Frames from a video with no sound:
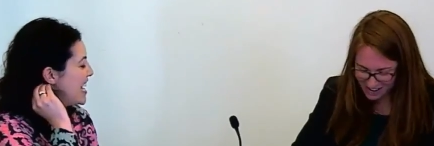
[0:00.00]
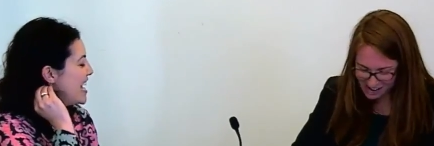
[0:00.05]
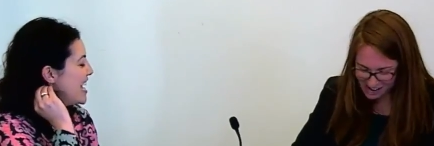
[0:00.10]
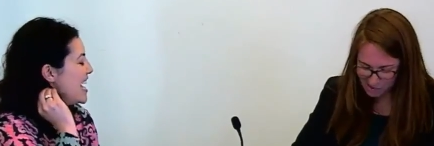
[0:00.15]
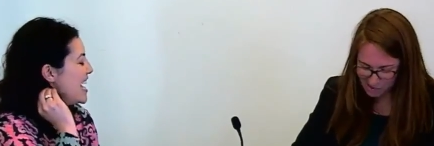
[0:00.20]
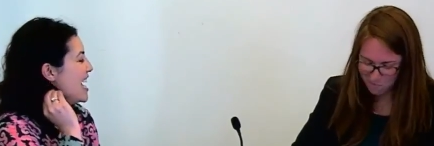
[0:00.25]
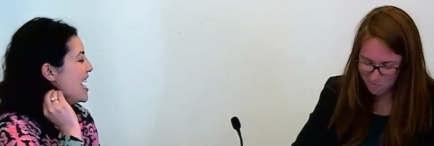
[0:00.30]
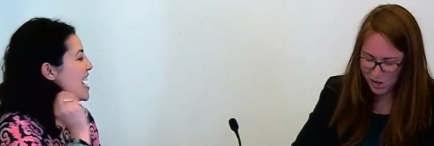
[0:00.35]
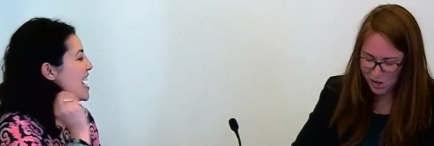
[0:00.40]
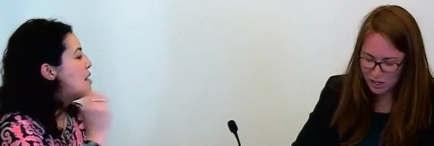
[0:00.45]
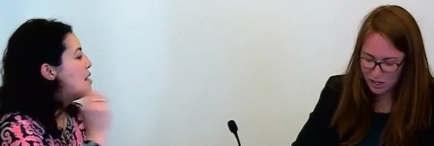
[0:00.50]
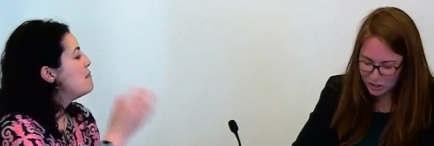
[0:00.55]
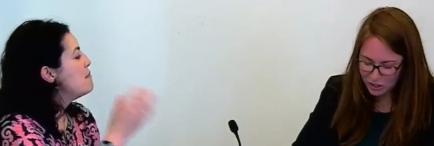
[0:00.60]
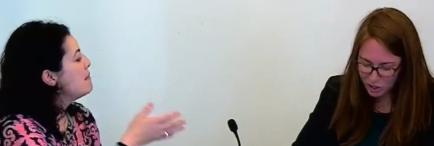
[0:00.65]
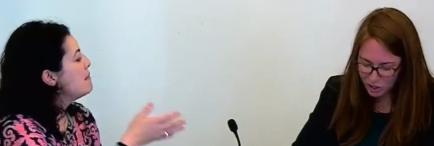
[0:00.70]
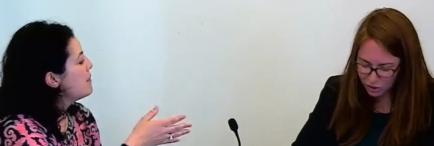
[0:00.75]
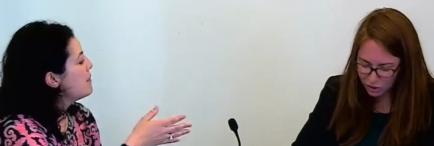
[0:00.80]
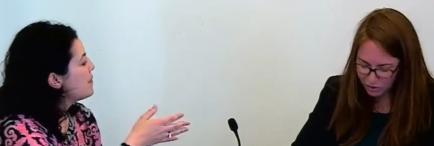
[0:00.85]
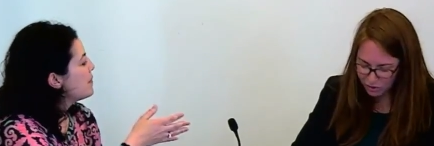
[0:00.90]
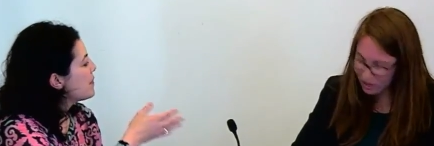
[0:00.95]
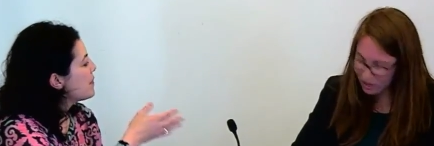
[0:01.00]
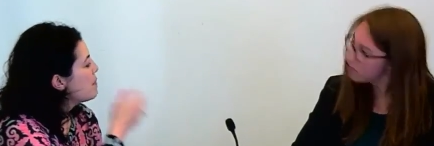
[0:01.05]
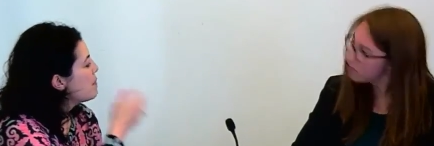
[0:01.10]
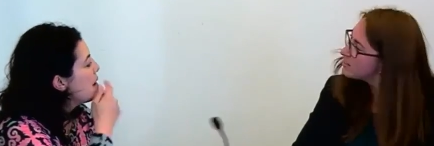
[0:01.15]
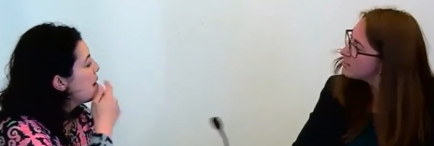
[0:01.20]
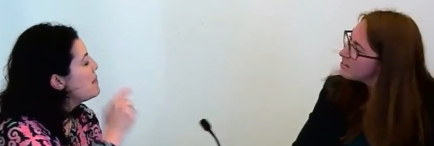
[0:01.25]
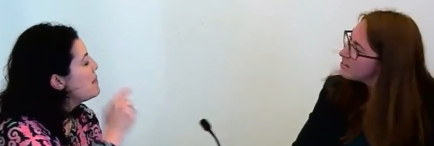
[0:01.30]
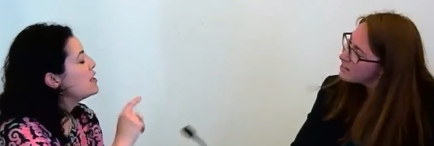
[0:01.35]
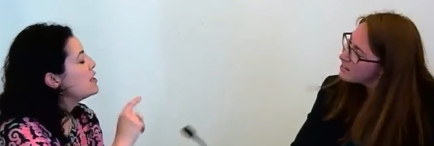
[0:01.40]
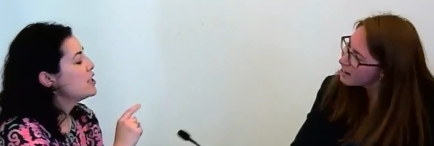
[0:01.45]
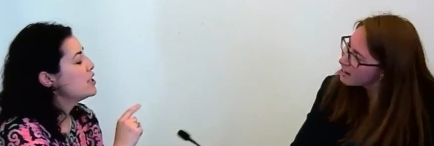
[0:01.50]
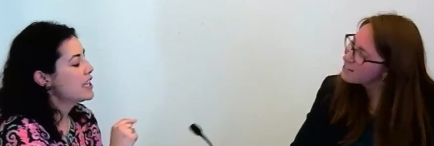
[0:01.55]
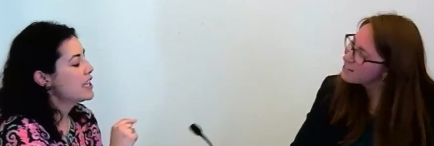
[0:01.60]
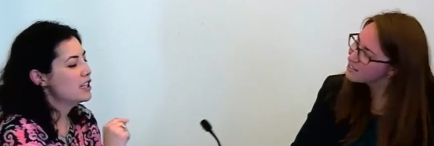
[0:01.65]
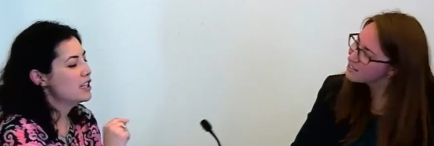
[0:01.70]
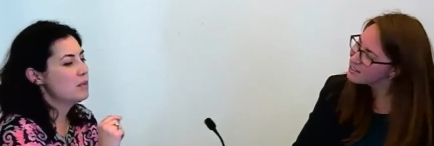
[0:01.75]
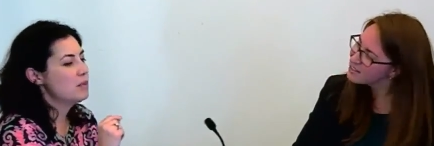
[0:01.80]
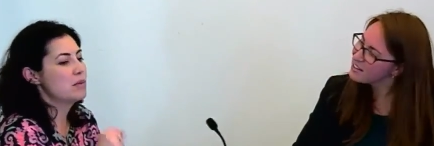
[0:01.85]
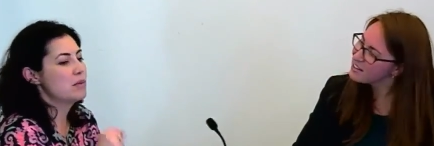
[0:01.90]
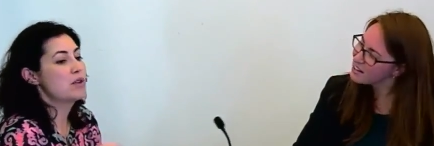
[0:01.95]
Speaker 1: Um, so maybe I should yeah, say a little
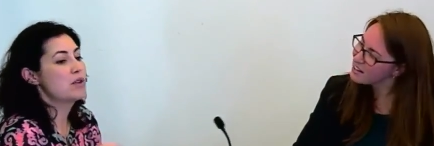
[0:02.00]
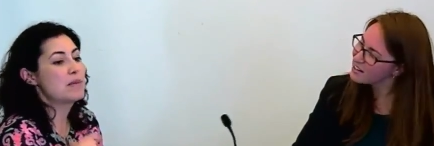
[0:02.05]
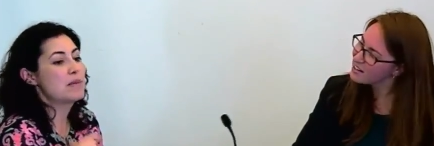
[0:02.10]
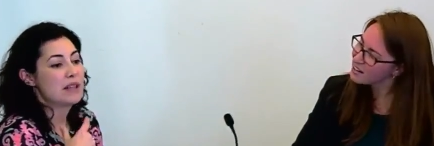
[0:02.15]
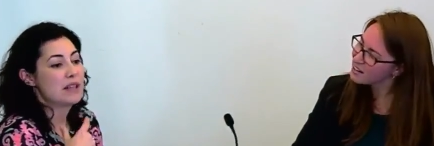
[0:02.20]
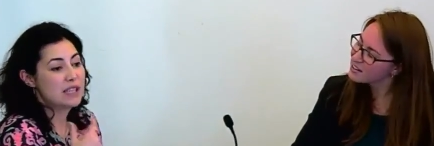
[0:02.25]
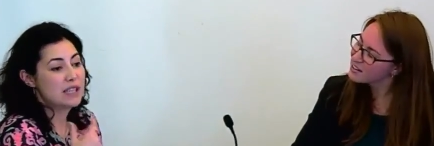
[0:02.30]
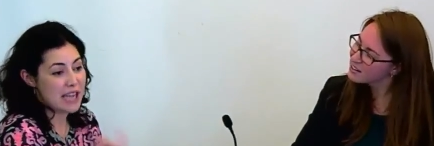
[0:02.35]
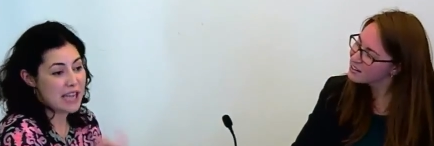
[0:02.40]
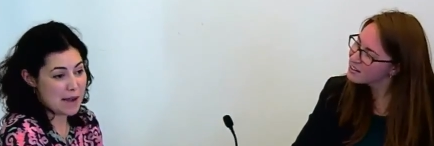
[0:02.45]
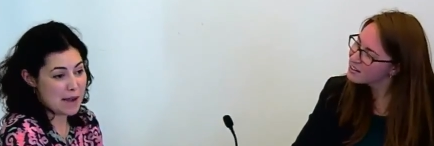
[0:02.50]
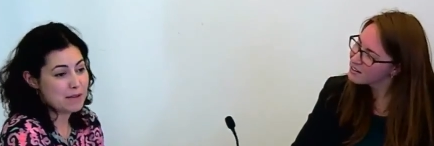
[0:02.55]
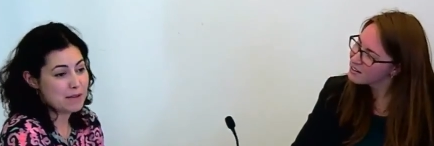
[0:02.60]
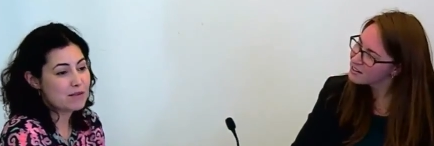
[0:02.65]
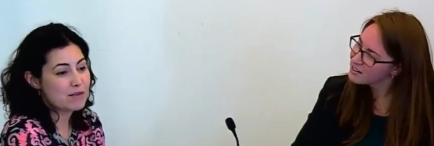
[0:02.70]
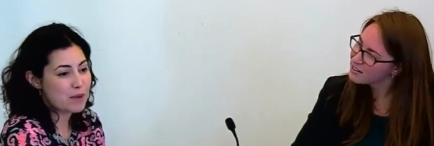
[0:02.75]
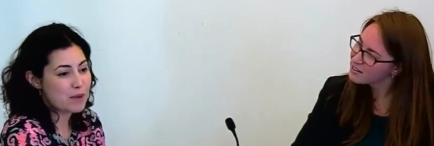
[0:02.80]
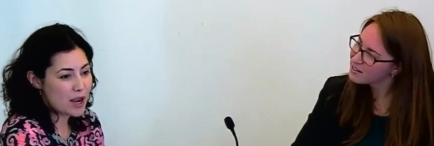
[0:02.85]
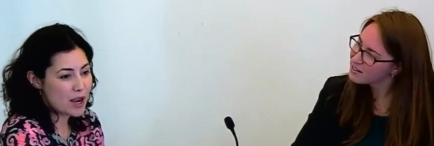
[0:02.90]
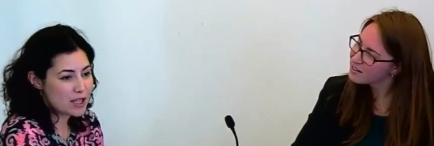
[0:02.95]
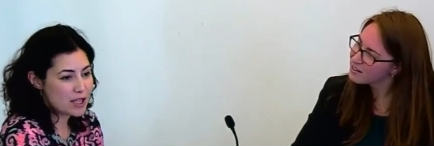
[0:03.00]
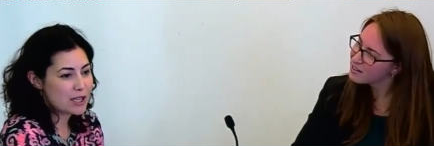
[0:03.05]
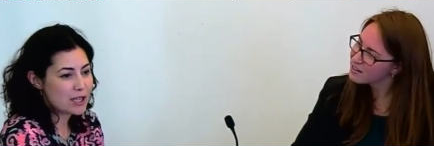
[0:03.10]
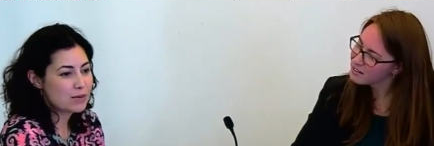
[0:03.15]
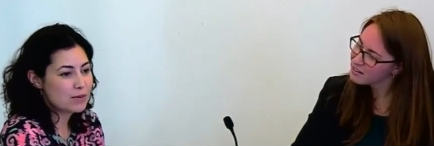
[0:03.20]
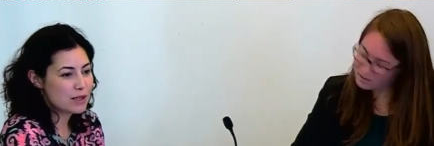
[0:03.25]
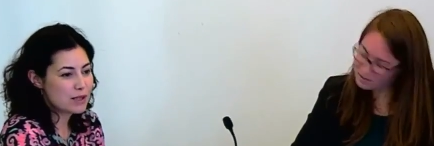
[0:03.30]
bit yeah, more about the types of projects we